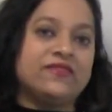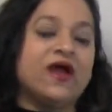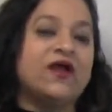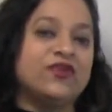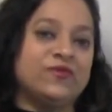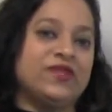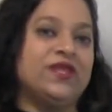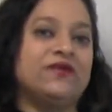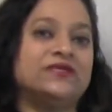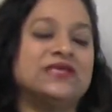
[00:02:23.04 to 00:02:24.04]
The argument
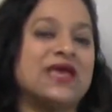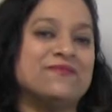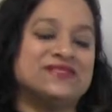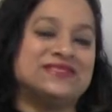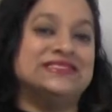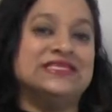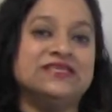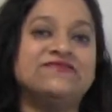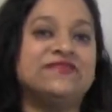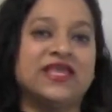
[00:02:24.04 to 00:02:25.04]
here is I must
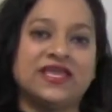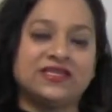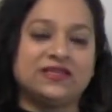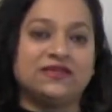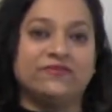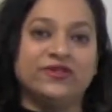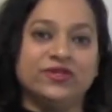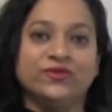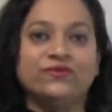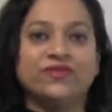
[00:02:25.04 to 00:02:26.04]
deflate the
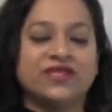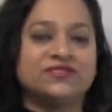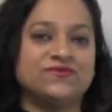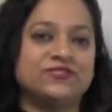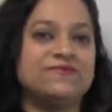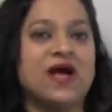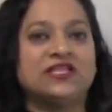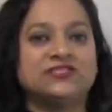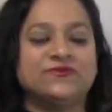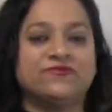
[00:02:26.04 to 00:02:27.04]
balloon that's
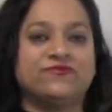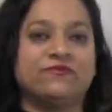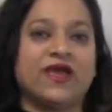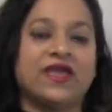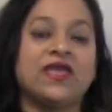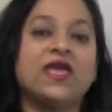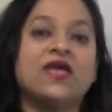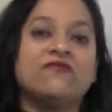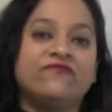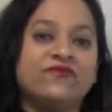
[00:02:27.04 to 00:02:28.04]
responsible for my
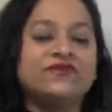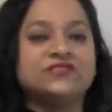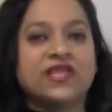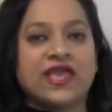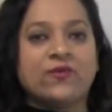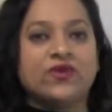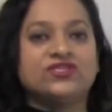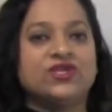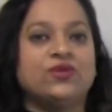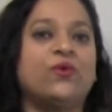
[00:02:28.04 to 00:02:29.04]
first
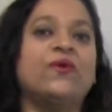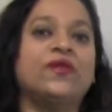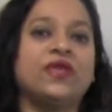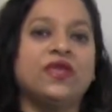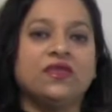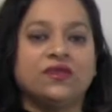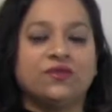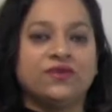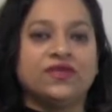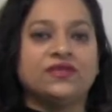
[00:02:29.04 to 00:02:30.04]
language in order to
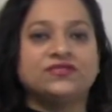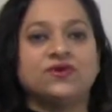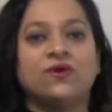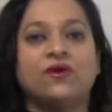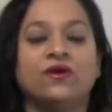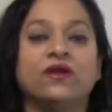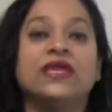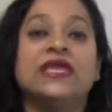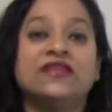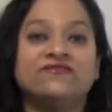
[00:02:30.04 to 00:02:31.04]
increase or
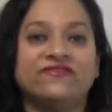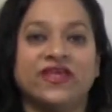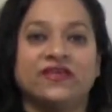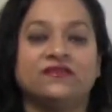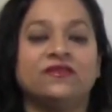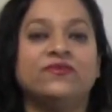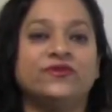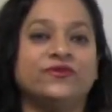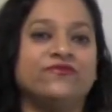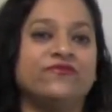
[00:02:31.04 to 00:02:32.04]
inflate the
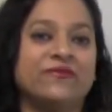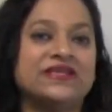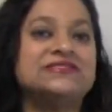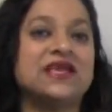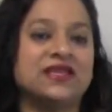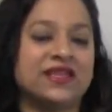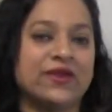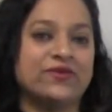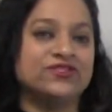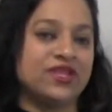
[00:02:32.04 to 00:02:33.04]
balloon for my second
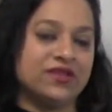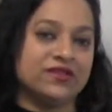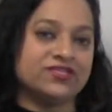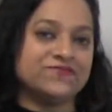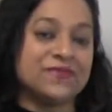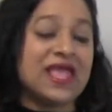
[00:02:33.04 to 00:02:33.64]
language, English.